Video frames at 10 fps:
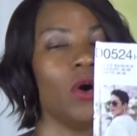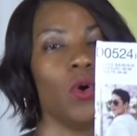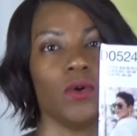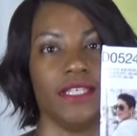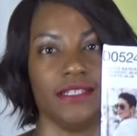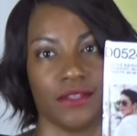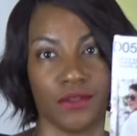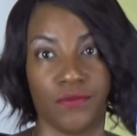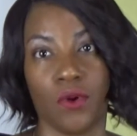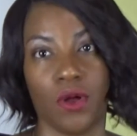oh these are the
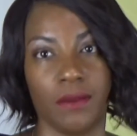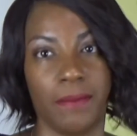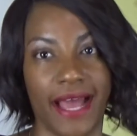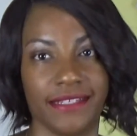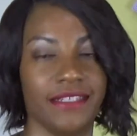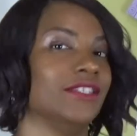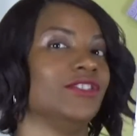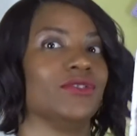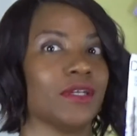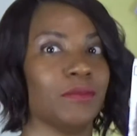fall patterns
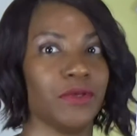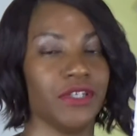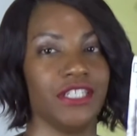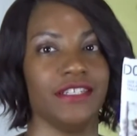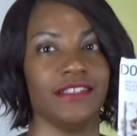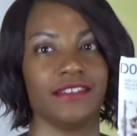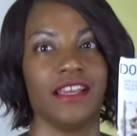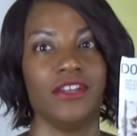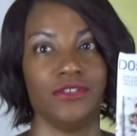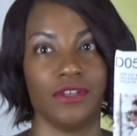you can purchase
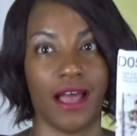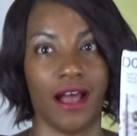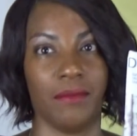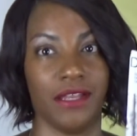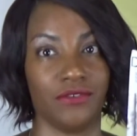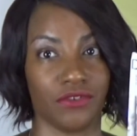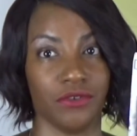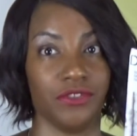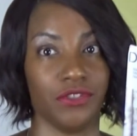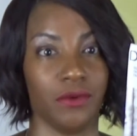um, jo
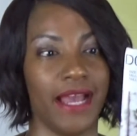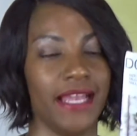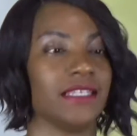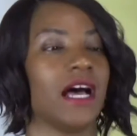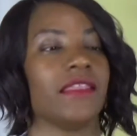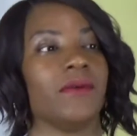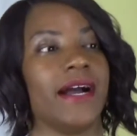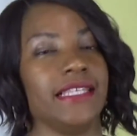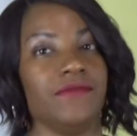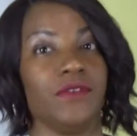Joann's.
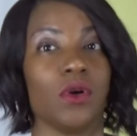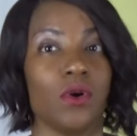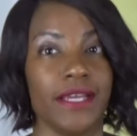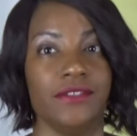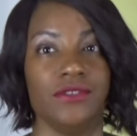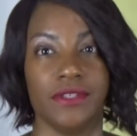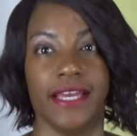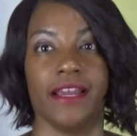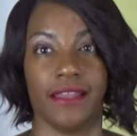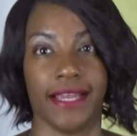Otherwise, if you go into
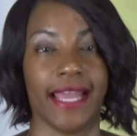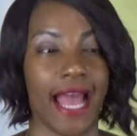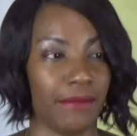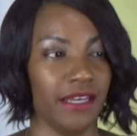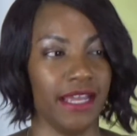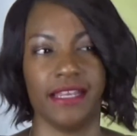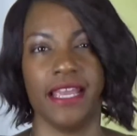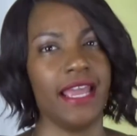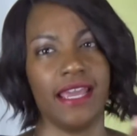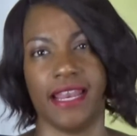their like cabinet,
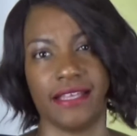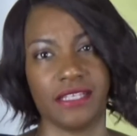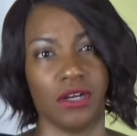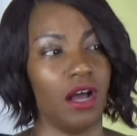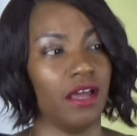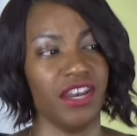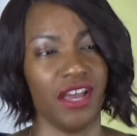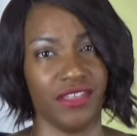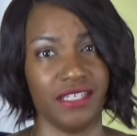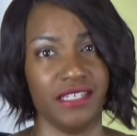it has a,
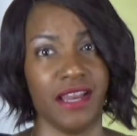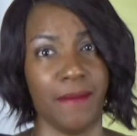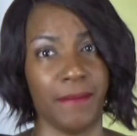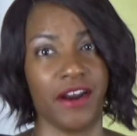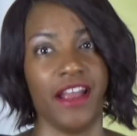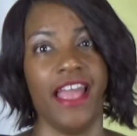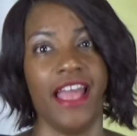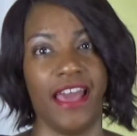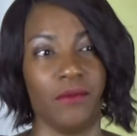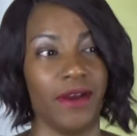another number.
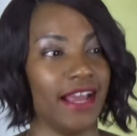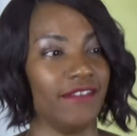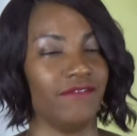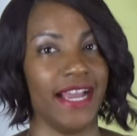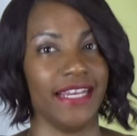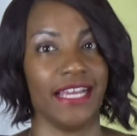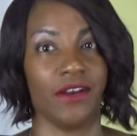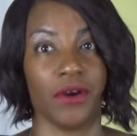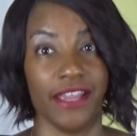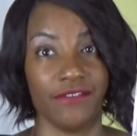And when I find out
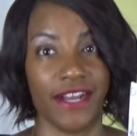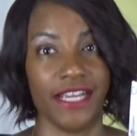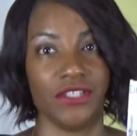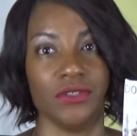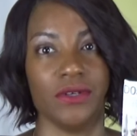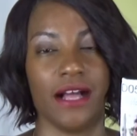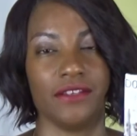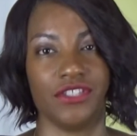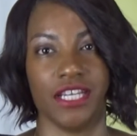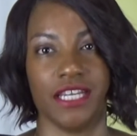or if I do,
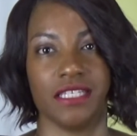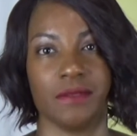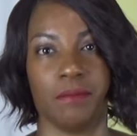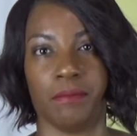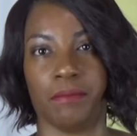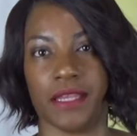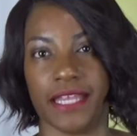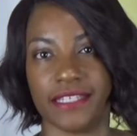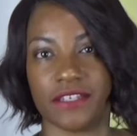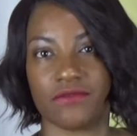I'll just
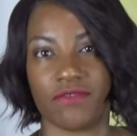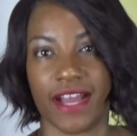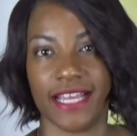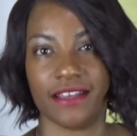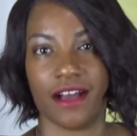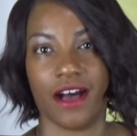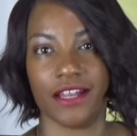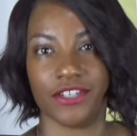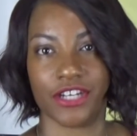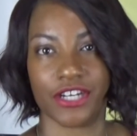place it right
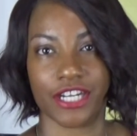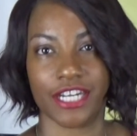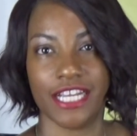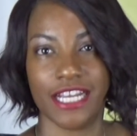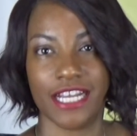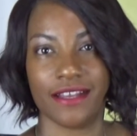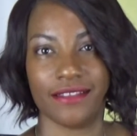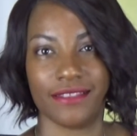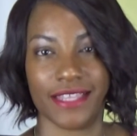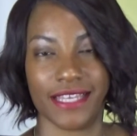under
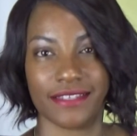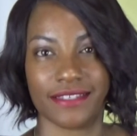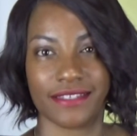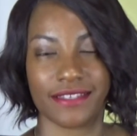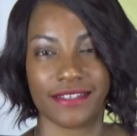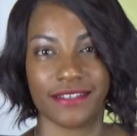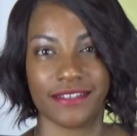this